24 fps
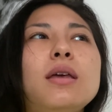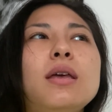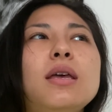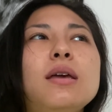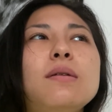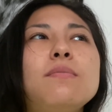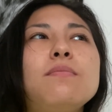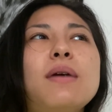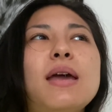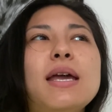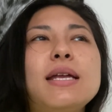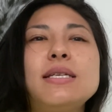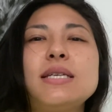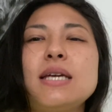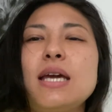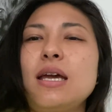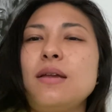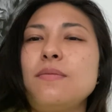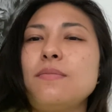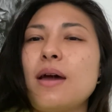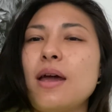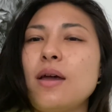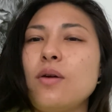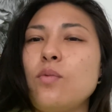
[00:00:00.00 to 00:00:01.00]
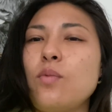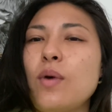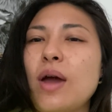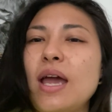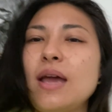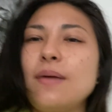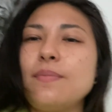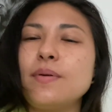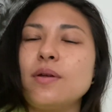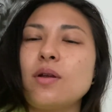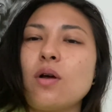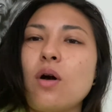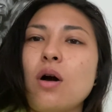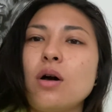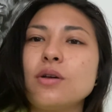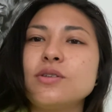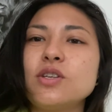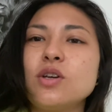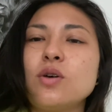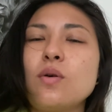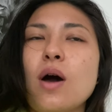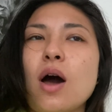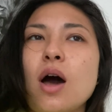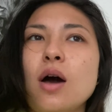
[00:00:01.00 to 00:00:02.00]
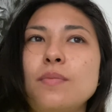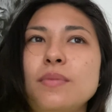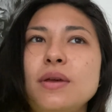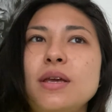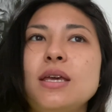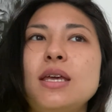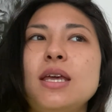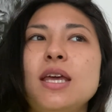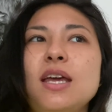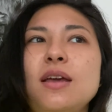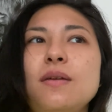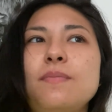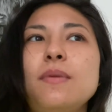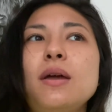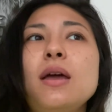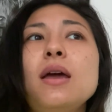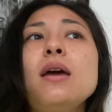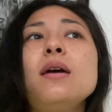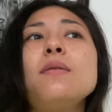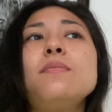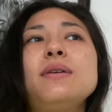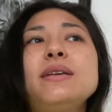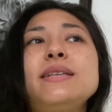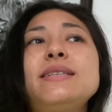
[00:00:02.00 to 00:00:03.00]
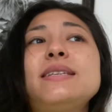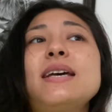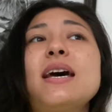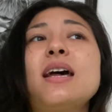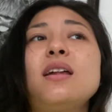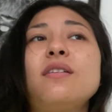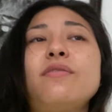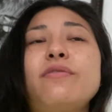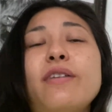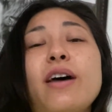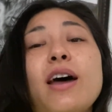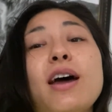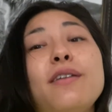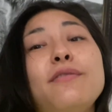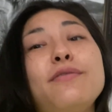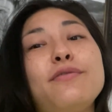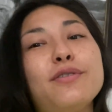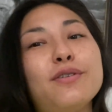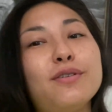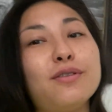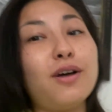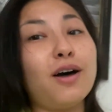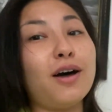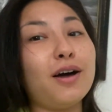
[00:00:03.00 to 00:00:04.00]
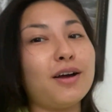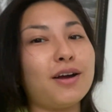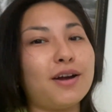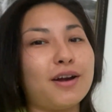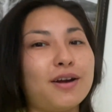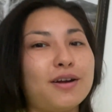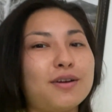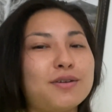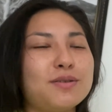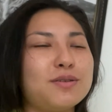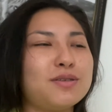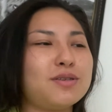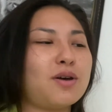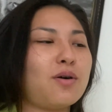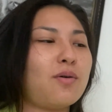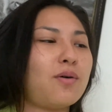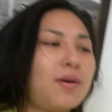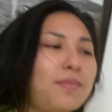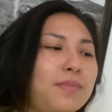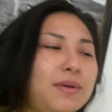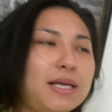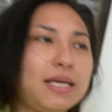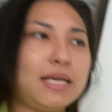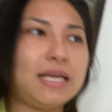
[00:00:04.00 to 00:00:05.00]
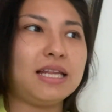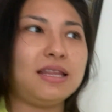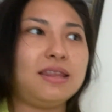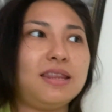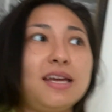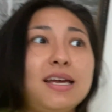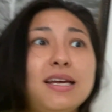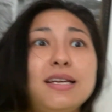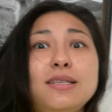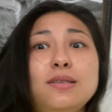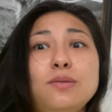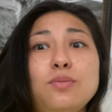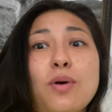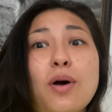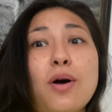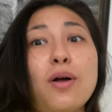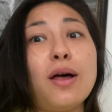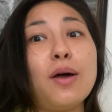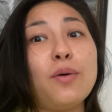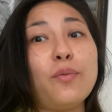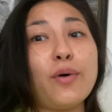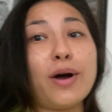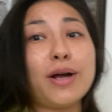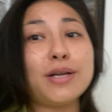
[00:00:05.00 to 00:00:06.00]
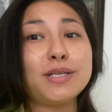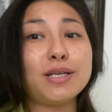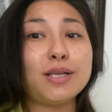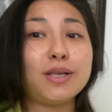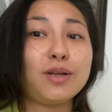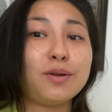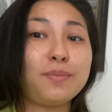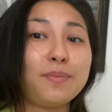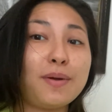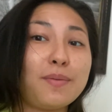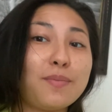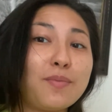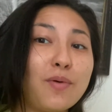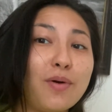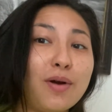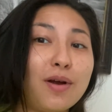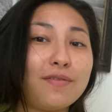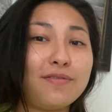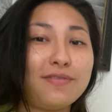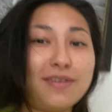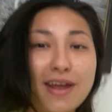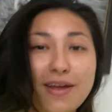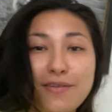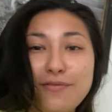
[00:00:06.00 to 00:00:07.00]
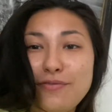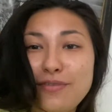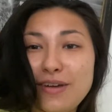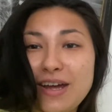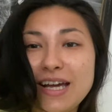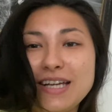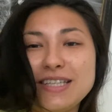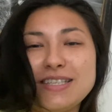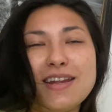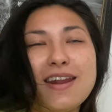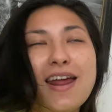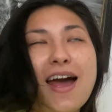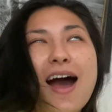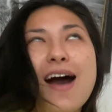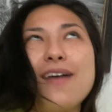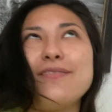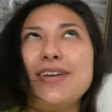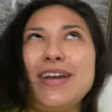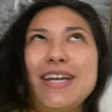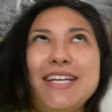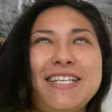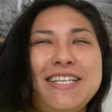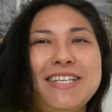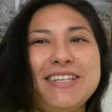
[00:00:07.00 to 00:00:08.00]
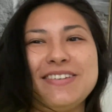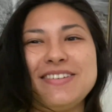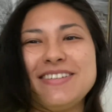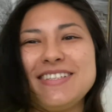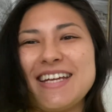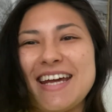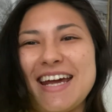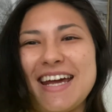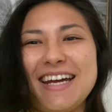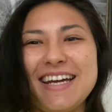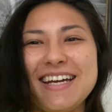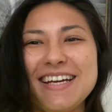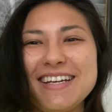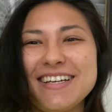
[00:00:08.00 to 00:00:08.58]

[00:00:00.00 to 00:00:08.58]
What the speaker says: maintain my weight, but also help me keep me satisfied for longer. So I'm going to eat this while I watch a little bit more of Netflix and have a chill day.